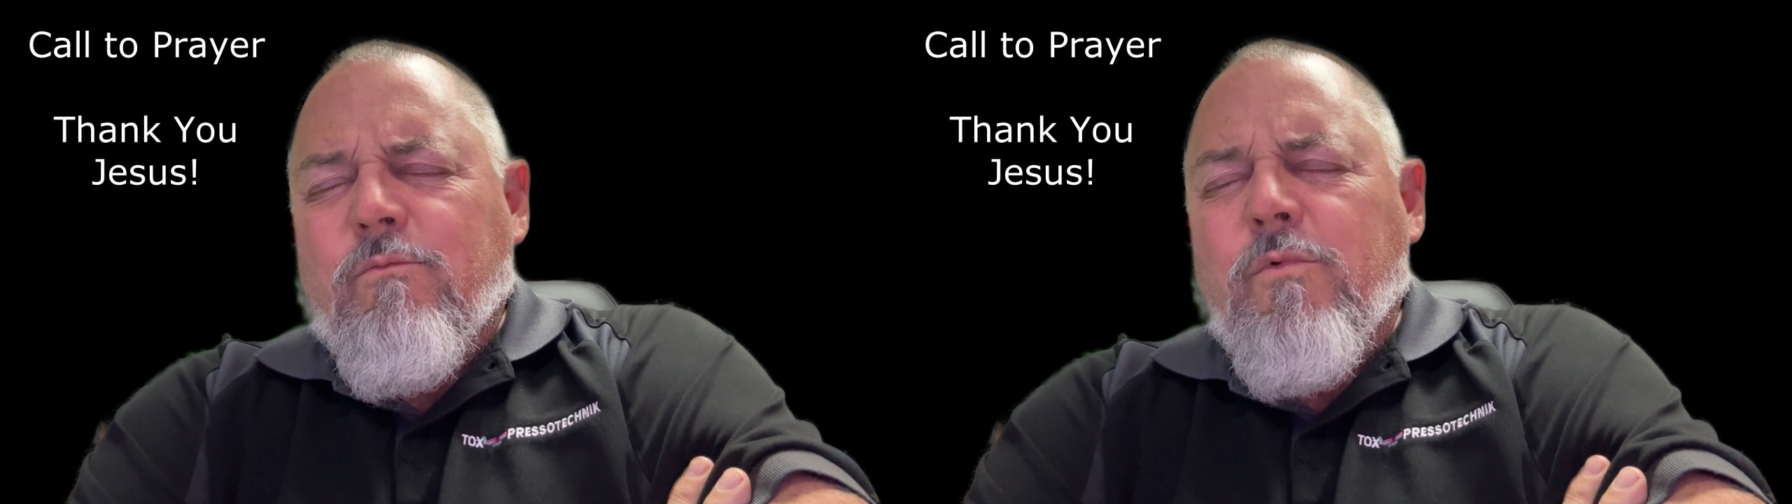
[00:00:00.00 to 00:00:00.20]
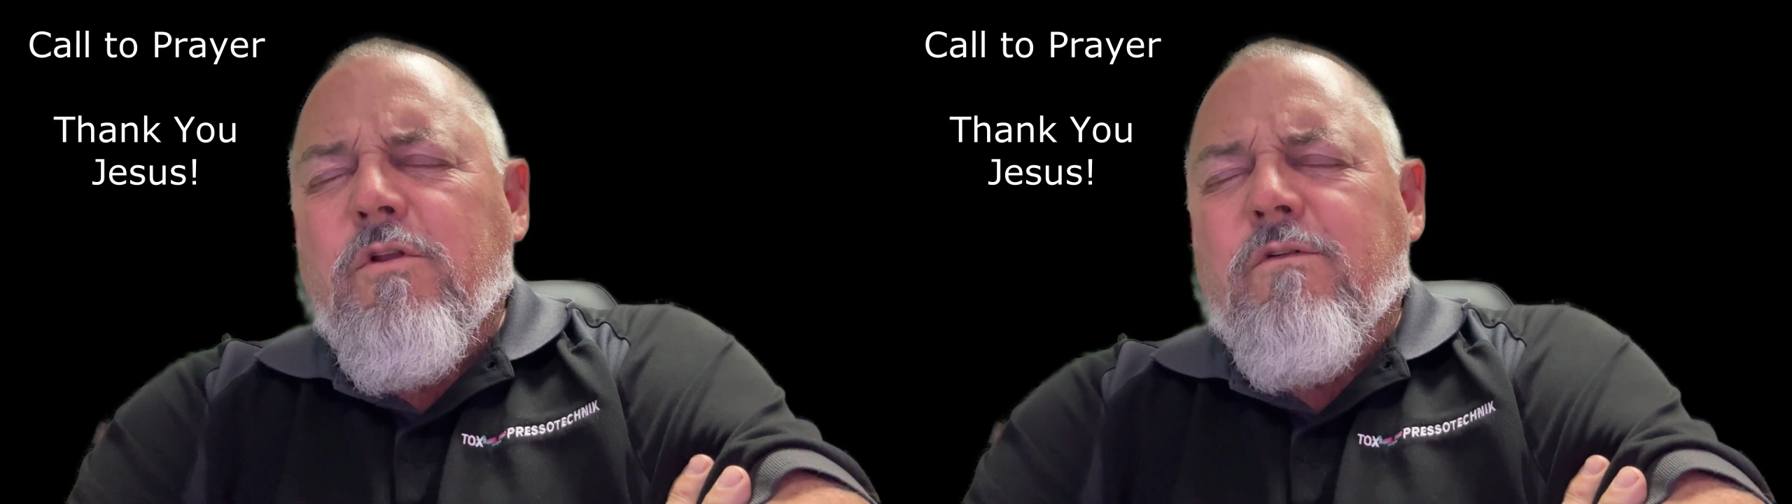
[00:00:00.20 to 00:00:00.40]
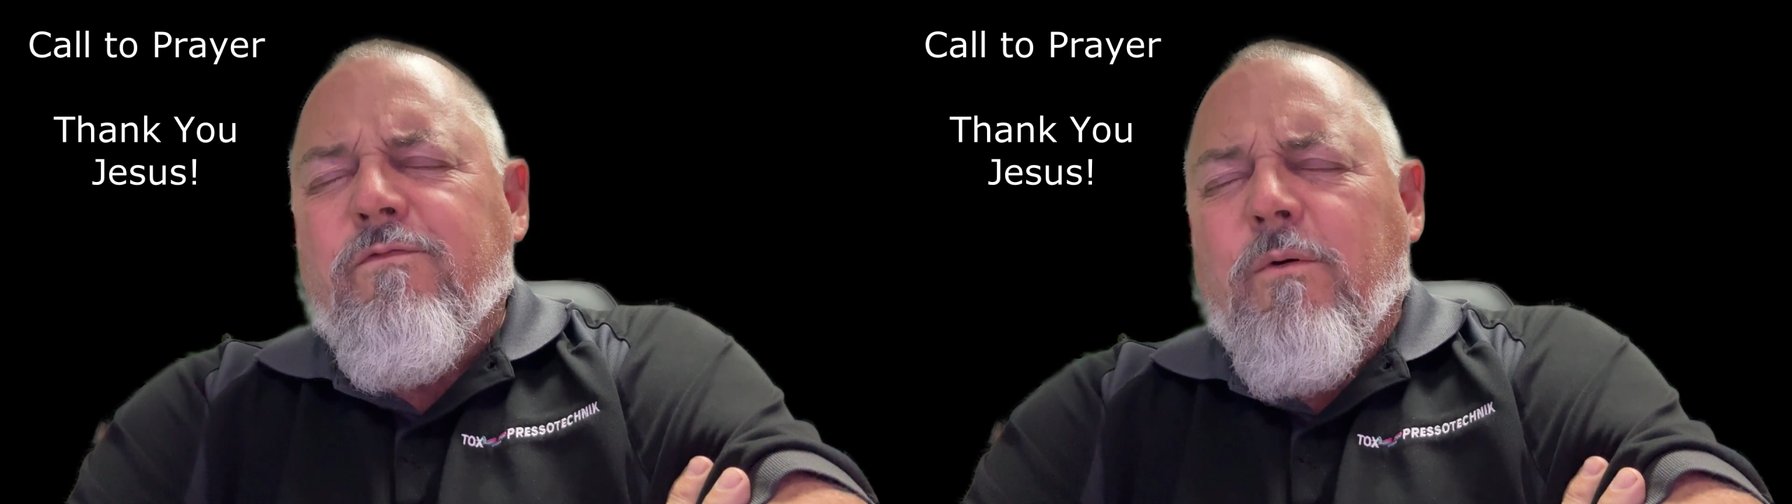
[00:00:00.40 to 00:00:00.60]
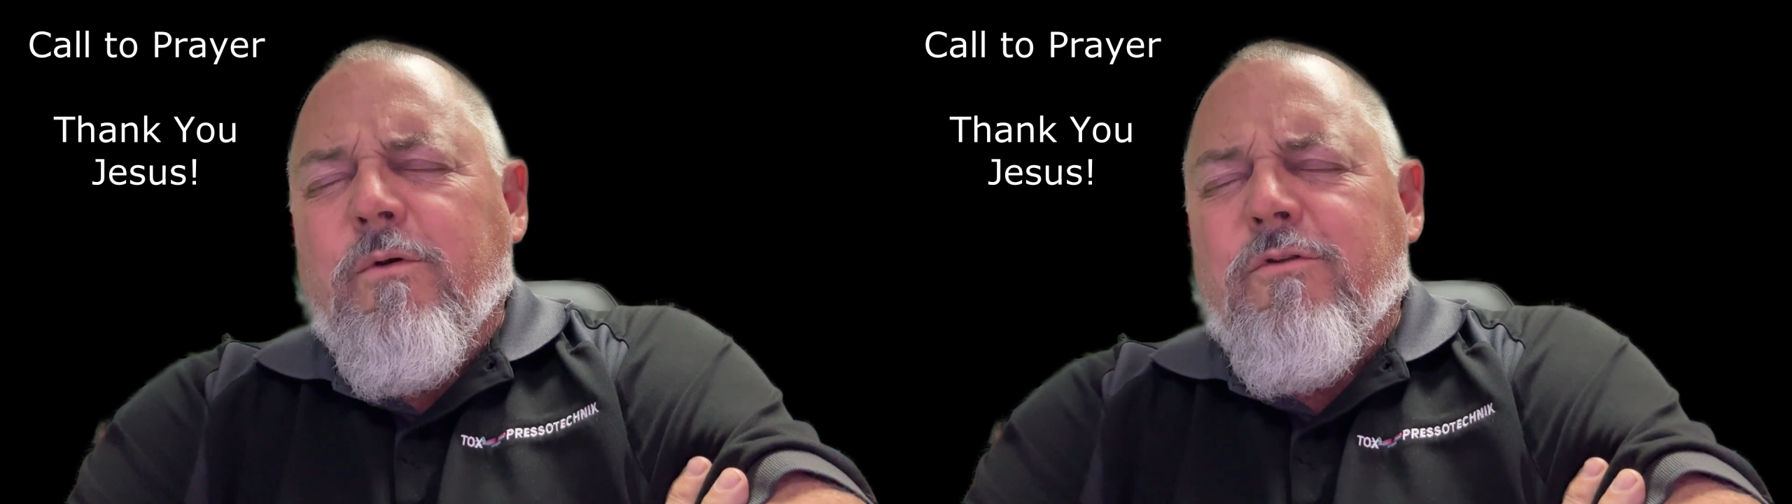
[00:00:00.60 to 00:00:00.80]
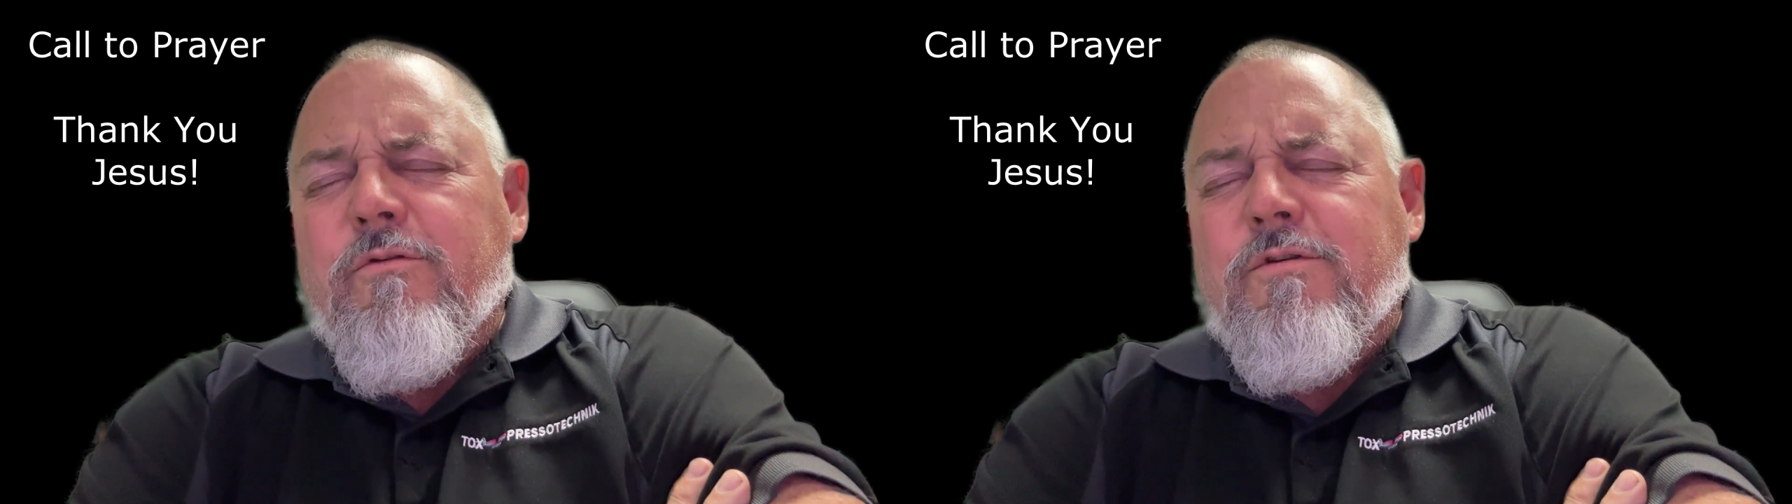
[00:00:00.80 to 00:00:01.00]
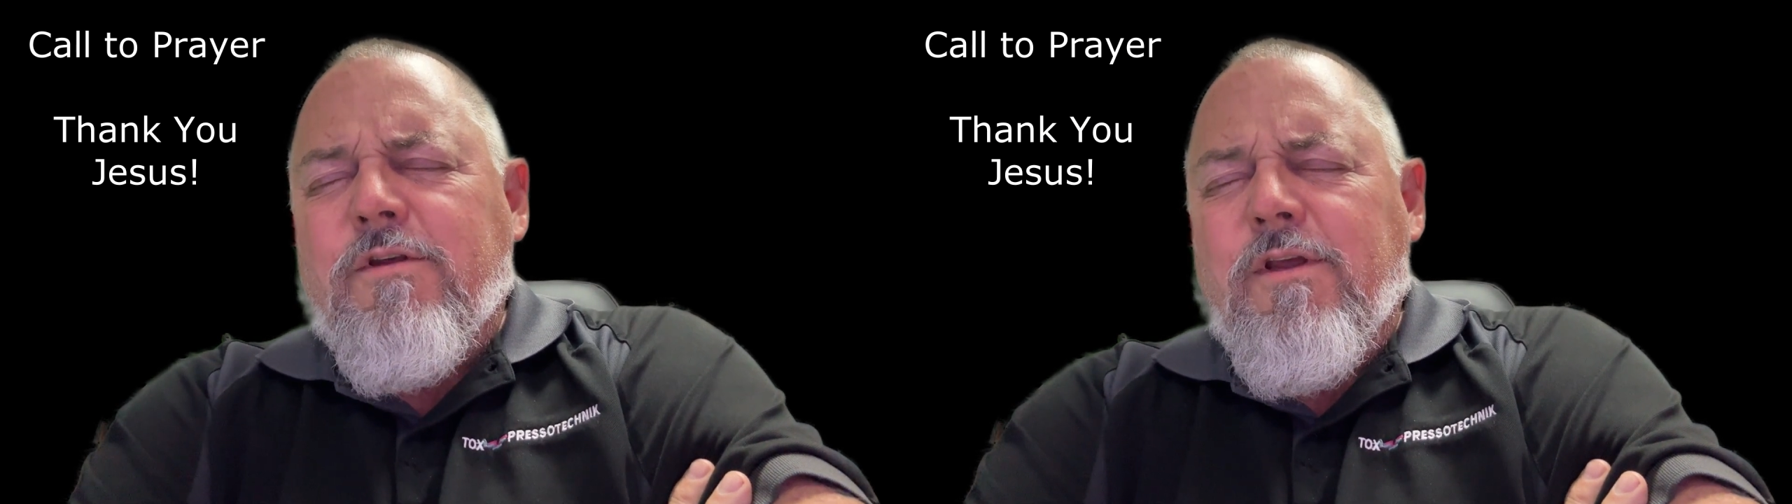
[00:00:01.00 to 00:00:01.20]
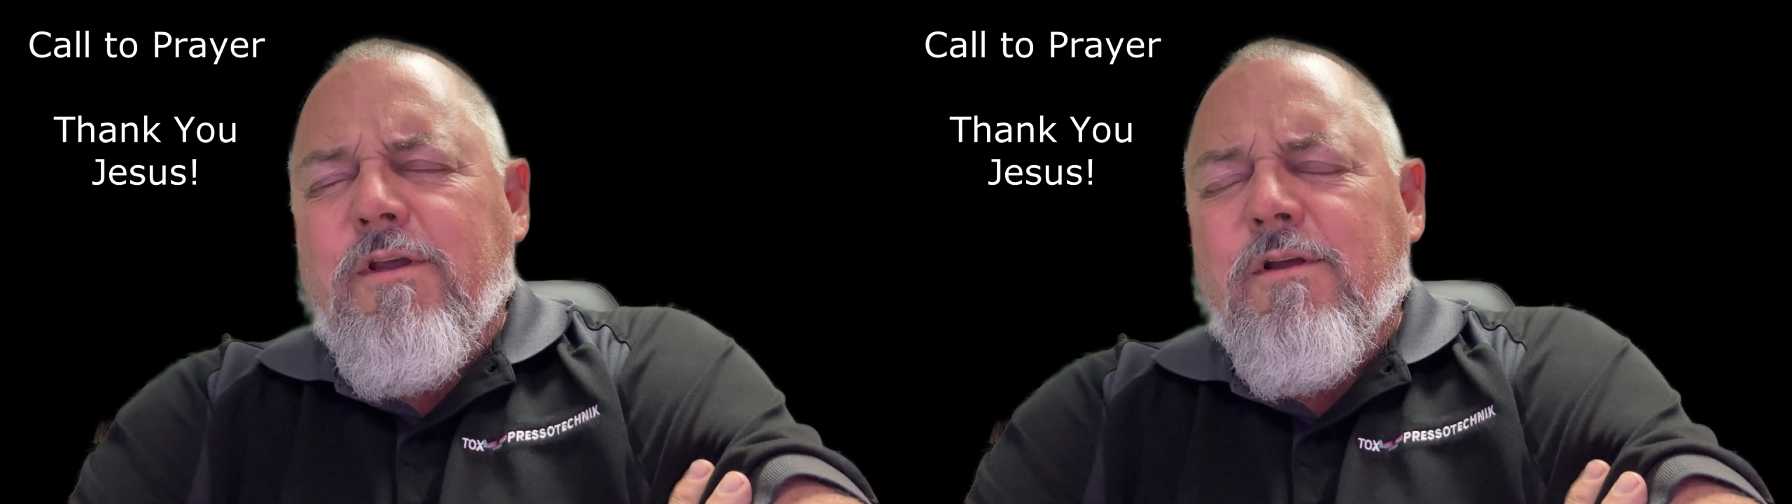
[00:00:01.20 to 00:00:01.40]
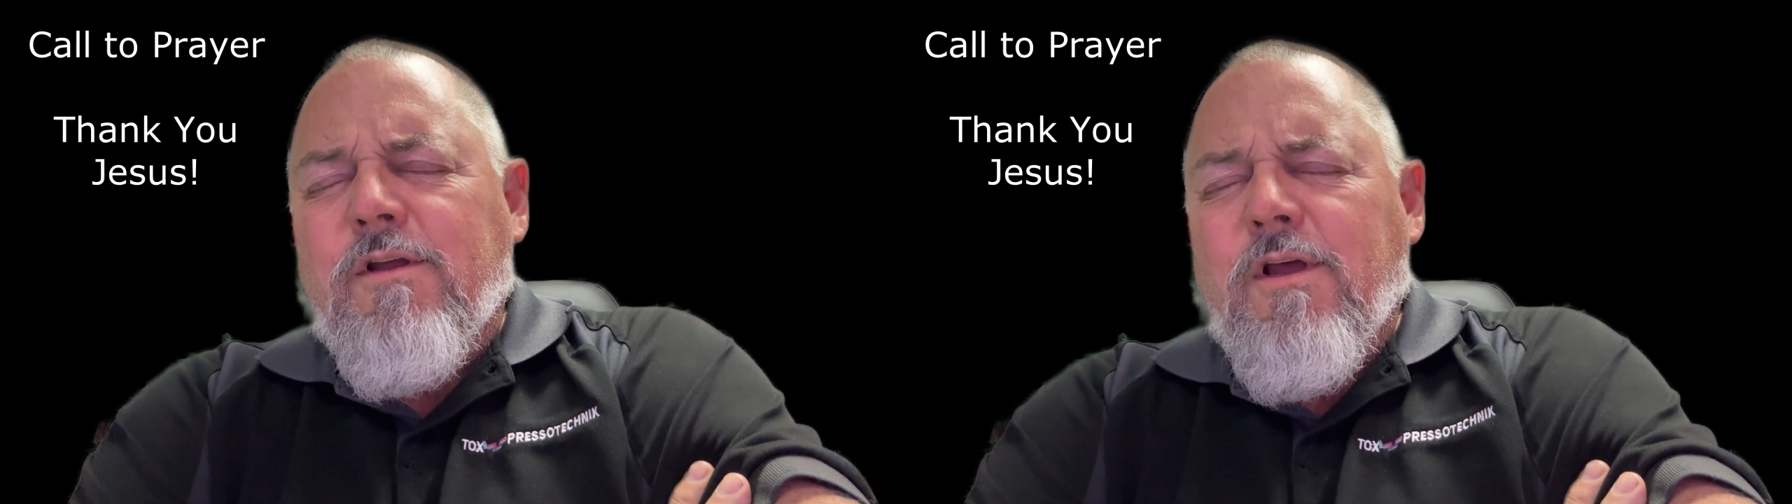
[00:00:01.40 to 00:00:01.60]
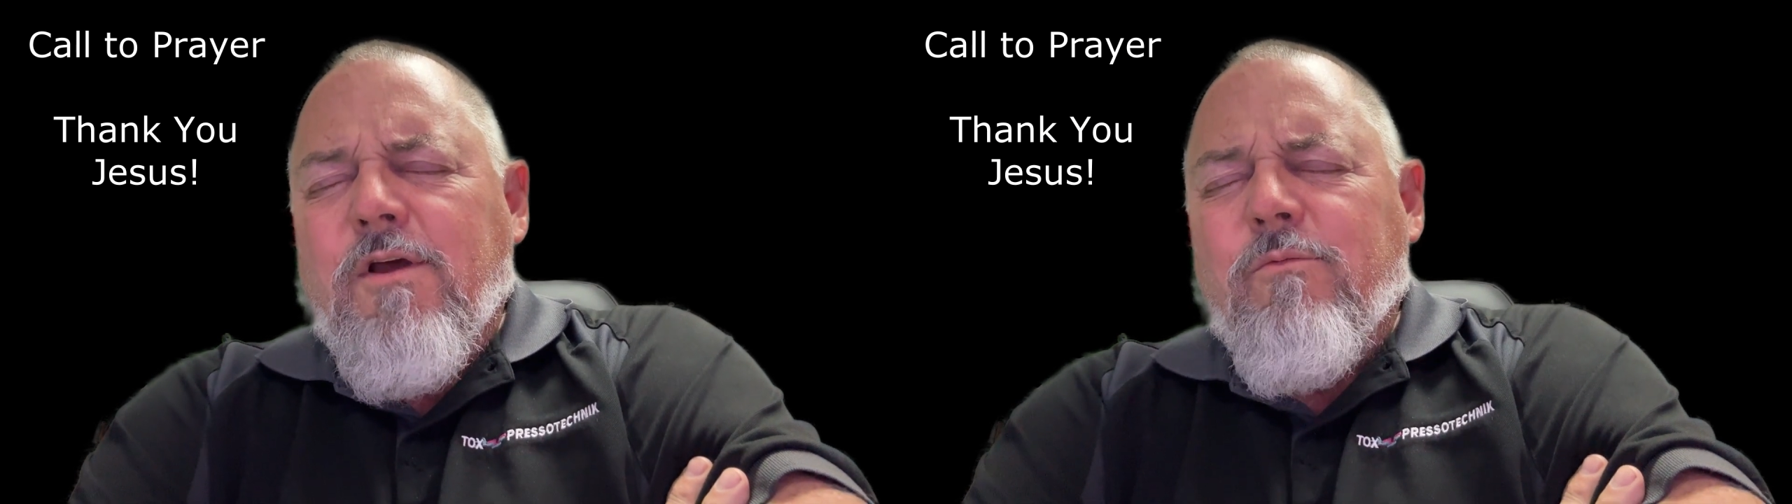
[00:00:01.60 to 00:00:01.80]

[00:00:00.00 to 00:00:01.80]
We look forward to seeing